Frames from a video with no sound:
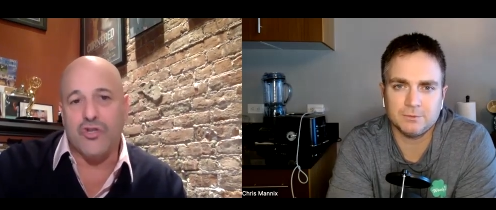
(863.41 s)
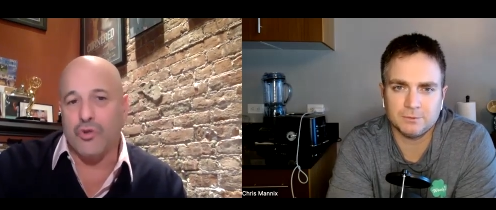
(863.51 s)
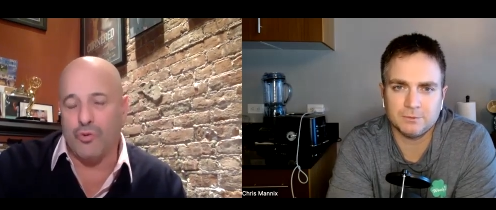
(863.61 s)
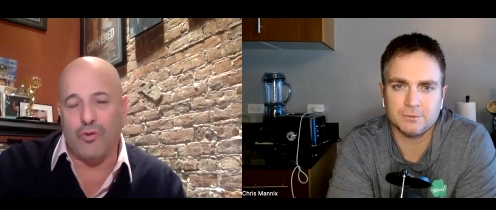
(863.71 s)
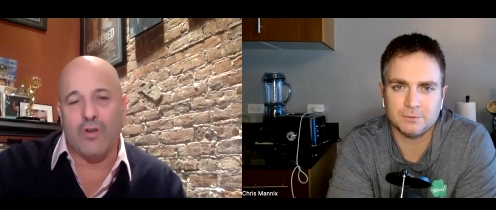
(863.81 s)
Speaker 1: the
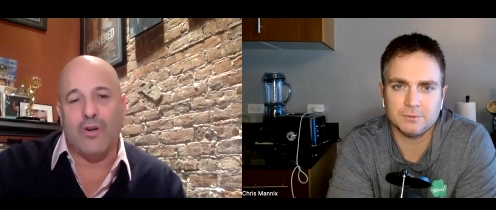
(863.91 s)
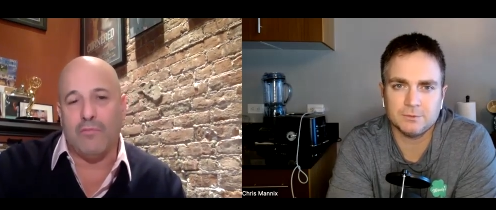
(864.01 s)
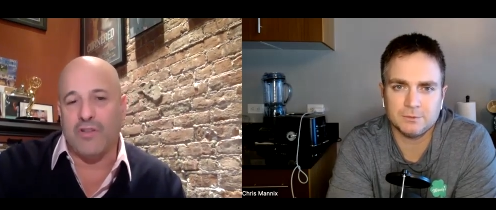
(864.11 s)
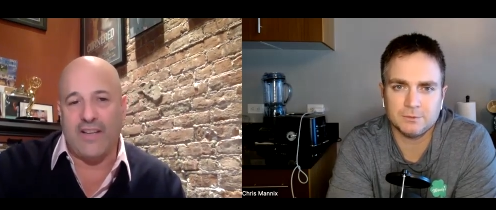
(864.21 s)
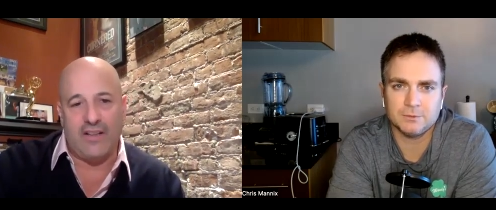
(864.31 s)
school
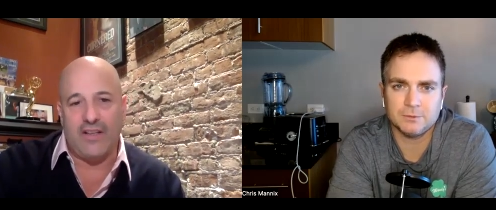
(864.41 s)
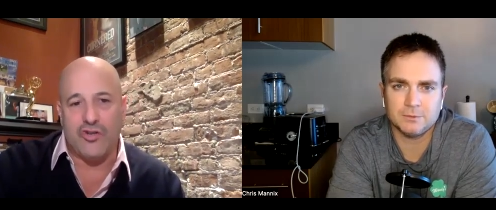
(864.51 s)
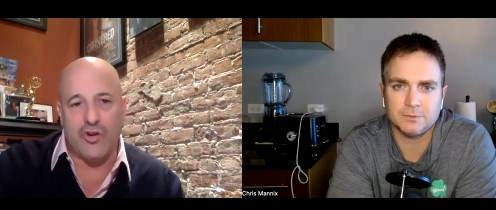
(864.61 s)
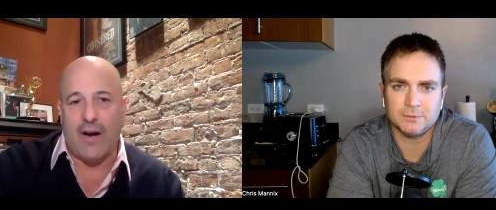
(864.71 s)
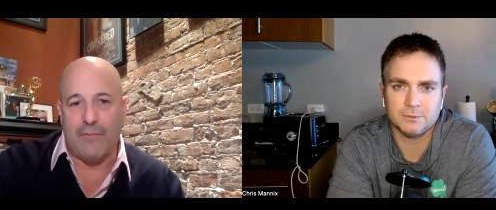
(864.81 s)

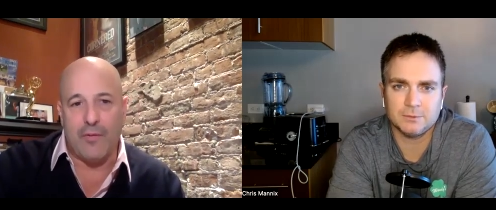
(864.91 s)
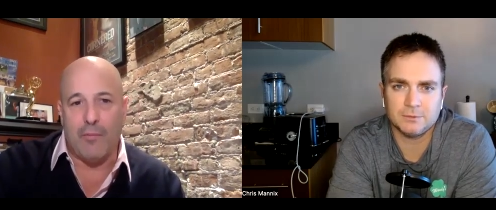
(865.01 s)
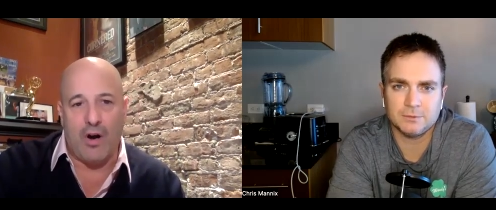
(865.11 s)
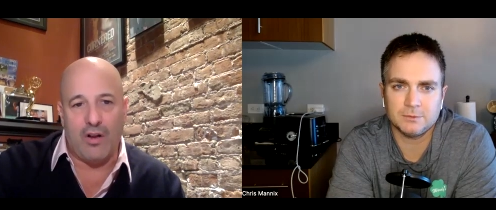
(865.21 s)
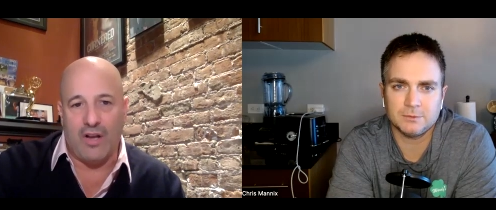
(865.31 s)
completely dropped the
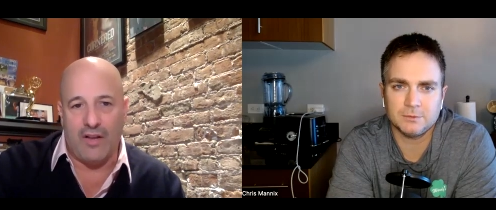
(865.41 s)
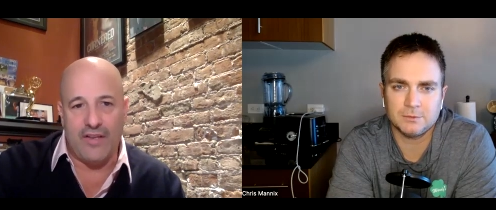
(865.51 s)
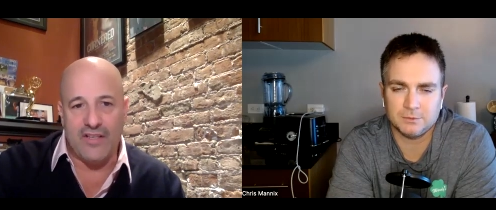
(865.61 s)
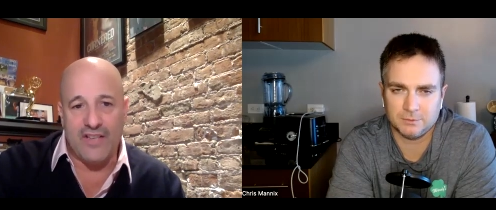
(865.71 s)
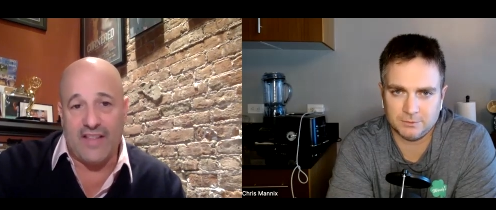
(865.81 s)
ball
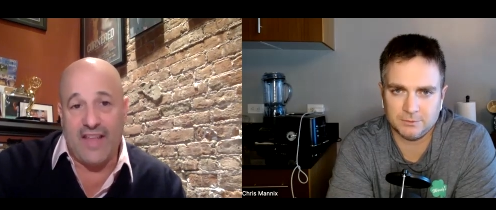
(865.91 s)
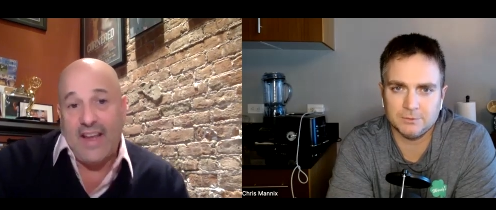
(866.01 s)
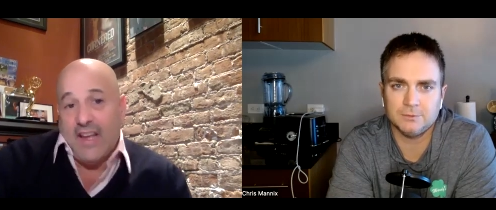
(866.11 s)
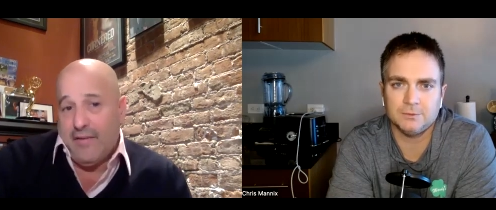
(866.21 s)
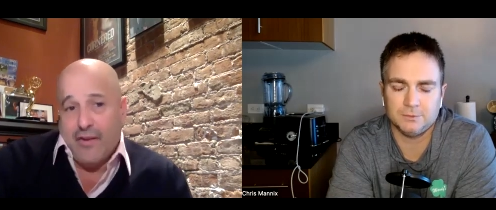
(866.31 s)
on this. And
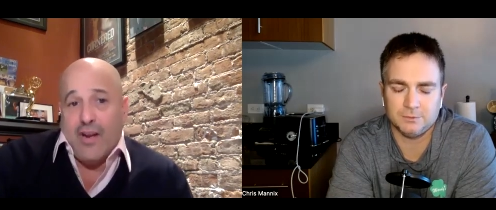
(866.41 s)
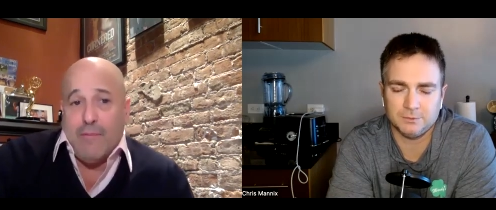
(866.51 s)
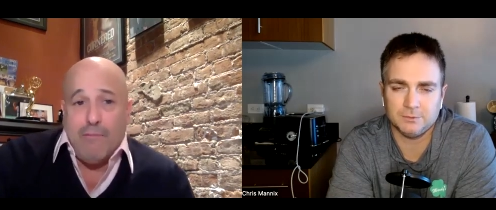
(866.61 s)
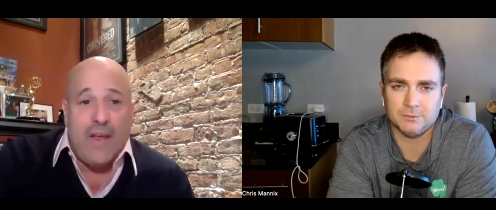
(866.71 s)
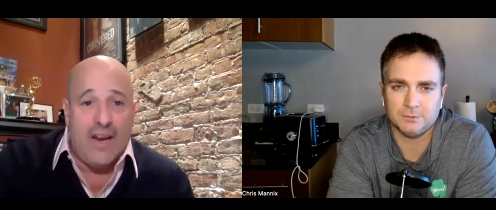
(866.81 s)
they even
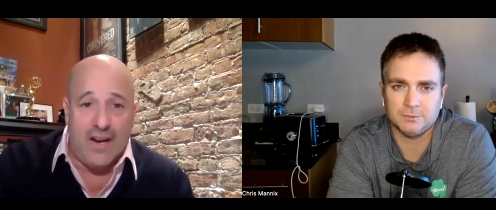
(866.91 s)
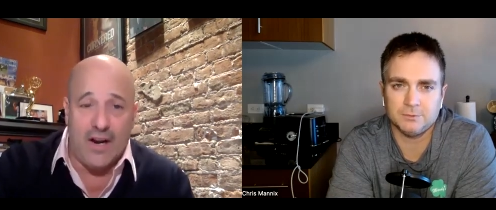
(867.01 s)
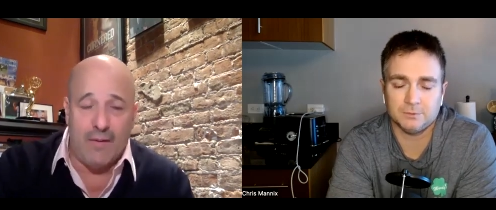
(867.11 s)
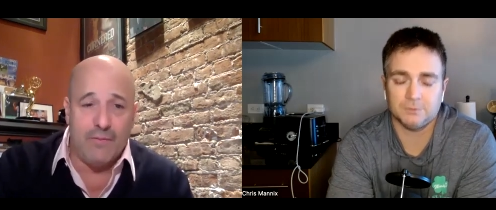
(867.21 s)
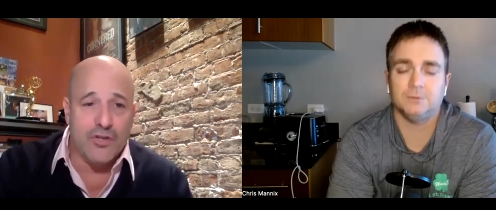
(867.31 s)

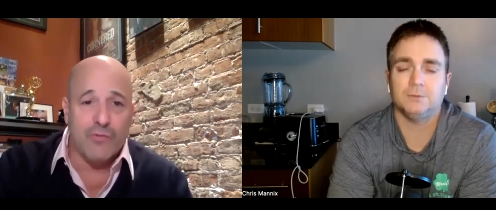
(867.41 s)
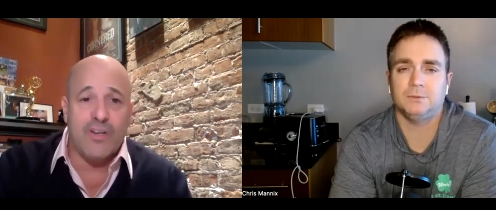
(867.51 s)
admitted, I'm mm-hmm.